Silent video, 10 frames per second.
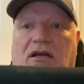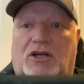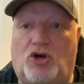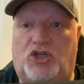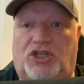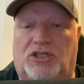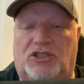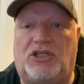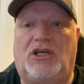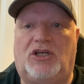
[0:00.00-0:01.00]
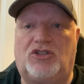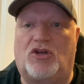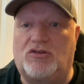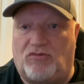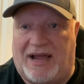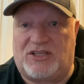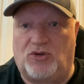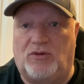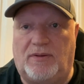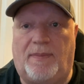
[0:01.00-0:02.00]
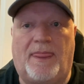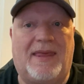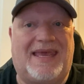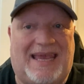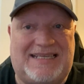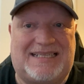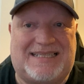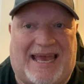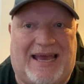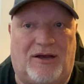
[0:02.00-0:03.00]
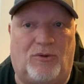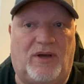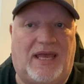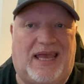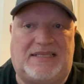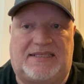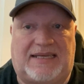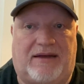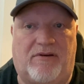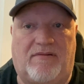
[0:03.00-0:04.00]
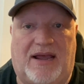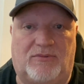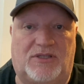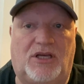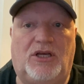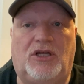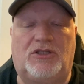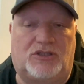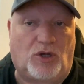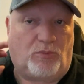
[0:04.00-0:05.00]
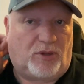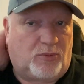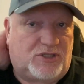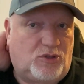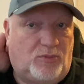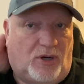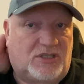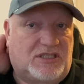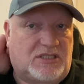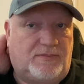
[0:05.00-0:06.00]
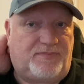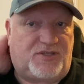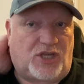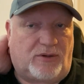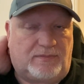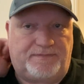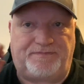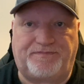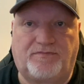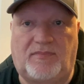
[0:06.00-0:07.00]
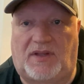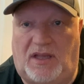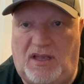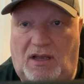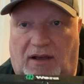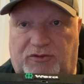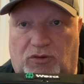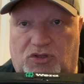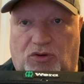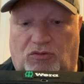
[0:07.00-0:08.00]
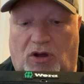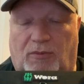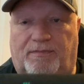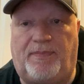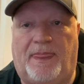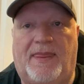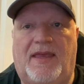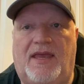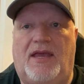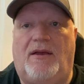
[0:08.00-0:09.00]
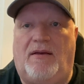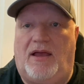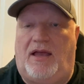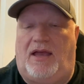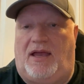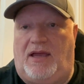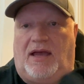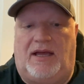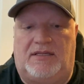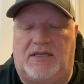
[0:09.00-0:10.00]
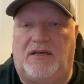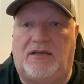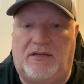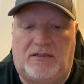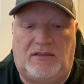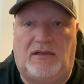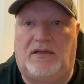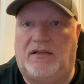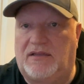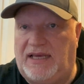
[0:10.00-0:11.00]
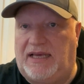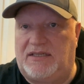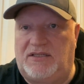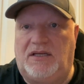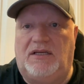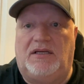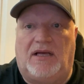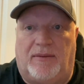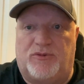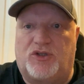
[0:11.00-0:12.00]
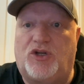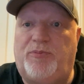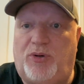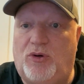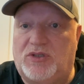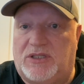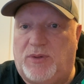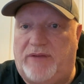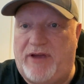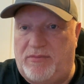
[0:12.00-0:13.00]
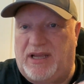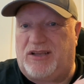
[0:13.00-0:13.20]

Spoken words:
cushioned, doesn't rattle, easy to get out, easy to carry around, don't bother with toolboxes. So I've done tool roll. And this, I'm just going to pause this while I've opened it